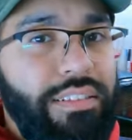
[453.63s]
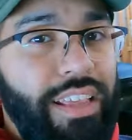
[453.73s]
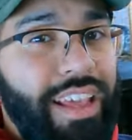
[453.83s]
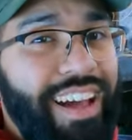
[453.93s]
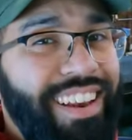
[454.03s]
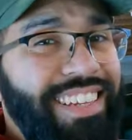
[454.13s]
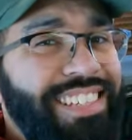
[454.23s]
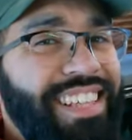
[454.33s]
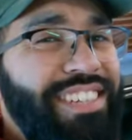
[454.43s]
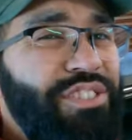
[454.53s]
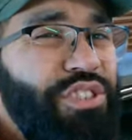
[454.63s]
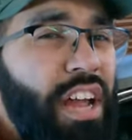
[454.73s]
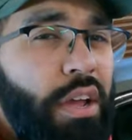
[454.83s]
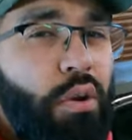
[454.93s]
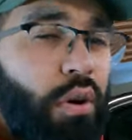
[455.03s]
So yeah, I need to then
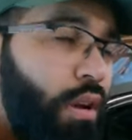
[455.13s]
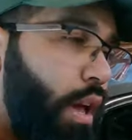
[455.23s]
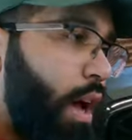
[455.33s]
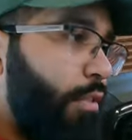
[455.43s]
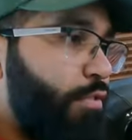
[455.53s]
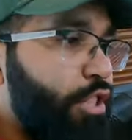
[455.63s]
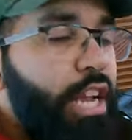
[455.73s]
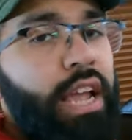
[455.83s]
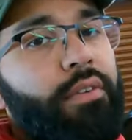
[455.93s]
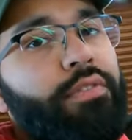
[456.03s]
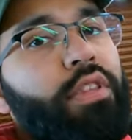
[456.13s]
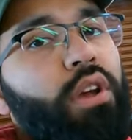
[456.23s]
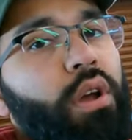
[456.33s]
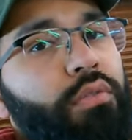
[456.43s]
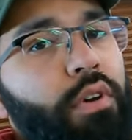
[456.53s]
dry it all off, check
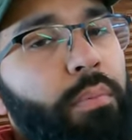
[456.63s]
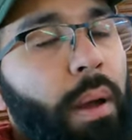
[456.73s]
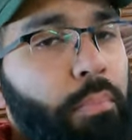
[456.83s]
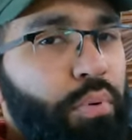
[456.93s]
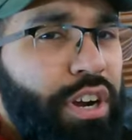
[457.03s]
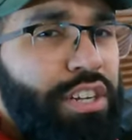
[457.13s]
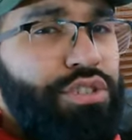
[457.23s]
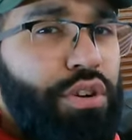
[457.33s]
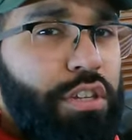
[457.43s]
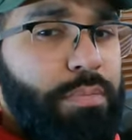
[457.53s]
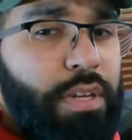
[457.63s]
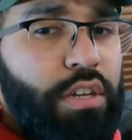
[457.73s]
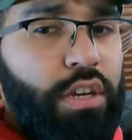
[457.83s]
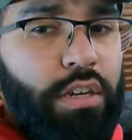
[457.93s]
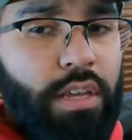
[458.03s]
everything over, but I'm pretty sure it's
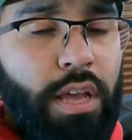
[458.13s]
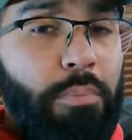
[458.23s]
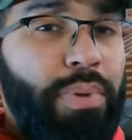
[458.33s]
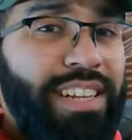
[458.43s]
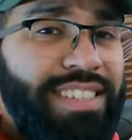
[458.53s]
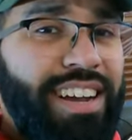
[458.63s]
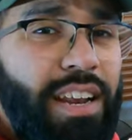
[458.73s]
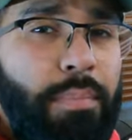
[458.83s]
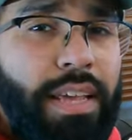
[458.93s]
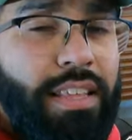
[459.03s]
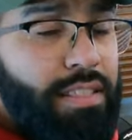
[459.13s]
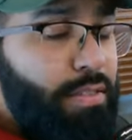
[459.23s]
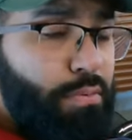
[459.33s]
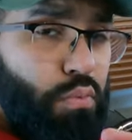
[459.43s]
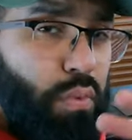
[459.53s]
been good. But it's not going to be
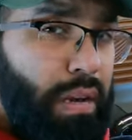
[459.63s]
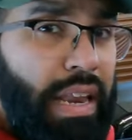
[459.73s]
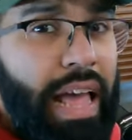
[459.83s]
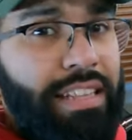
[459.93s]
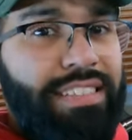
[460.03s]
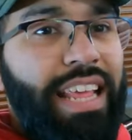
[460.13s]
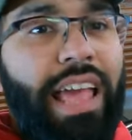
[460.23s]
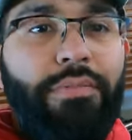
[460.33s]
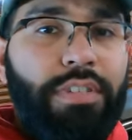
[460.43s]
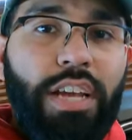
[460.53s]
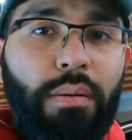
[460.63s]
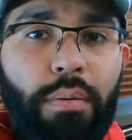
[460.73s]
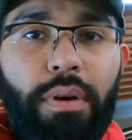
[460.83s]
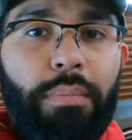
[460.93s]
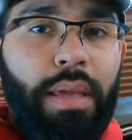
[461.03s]
the last ever time
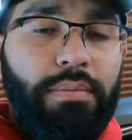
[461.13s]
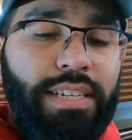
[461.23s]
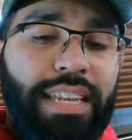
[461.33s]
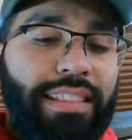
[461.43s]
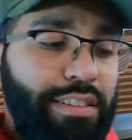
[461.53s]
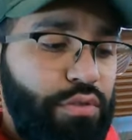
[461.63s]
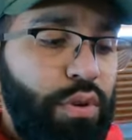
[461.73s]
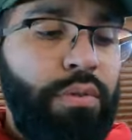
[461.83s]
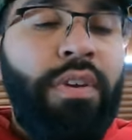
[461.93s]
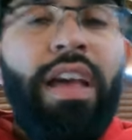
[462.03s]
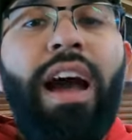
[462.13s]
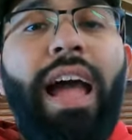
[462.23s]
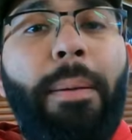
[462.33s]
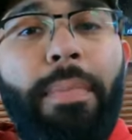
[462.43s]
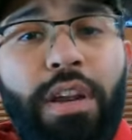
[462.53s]
I'm going to be able to clean this roof.
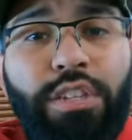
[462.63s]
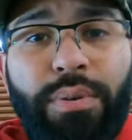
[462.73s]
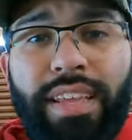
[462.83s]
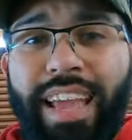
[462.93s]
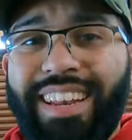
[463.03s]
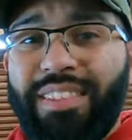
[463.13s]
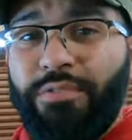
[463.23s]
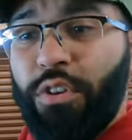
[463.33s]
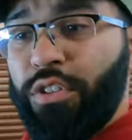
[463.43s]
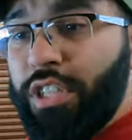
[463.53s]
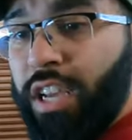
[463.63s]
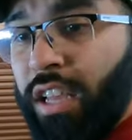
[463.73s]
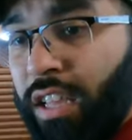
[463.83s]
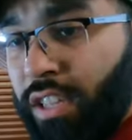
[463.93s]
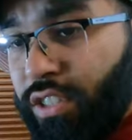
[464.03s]
I am going to do it again in the
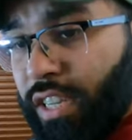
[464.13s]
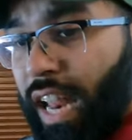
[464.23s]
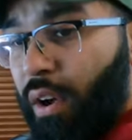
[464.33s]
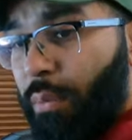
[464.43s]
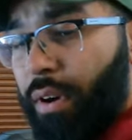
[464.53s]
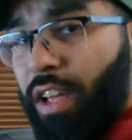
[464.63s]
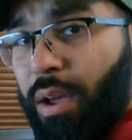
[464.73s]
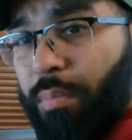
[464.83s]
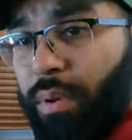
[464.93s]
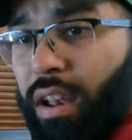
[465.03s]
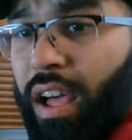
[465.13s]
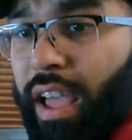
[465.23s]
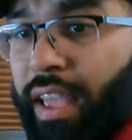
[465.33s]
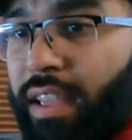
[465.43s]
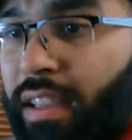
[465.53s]
future. So now I'm going to apply,